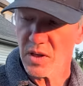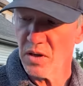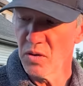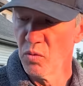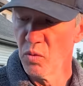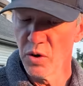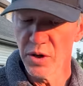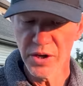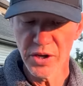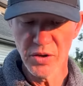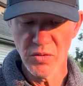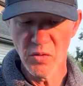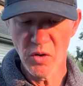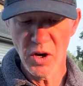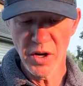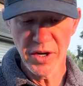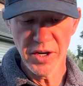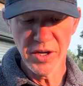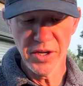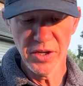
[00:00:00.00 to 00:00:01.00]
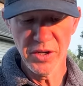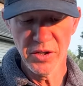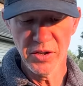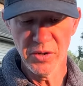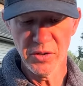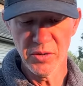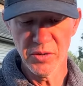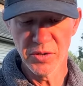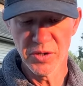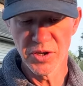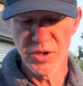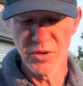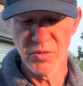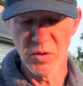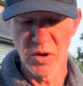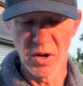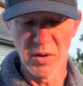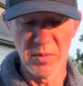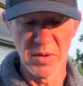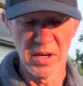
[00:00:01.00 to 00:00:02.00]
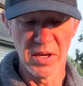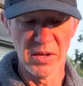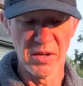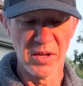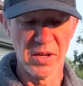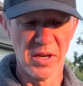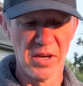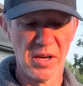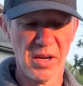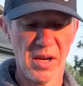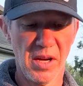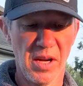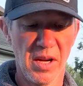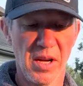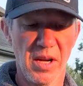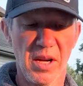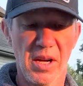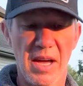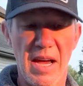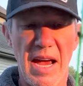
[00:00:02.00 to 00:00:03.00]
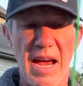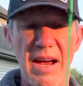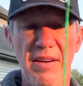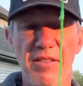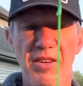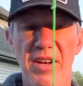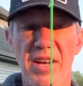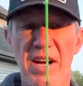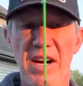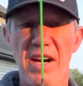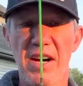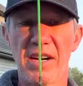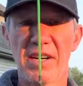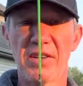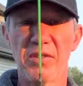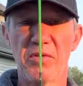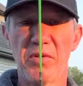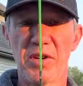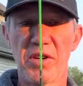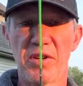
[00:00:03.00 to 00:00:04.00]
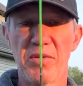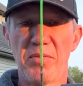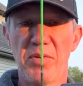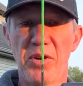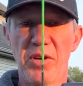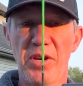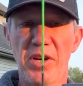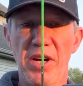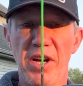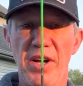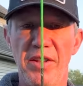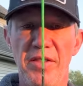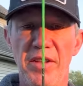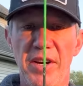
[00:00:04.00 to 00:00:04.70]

what you want to do is you want to be able to have a nock that when you put it on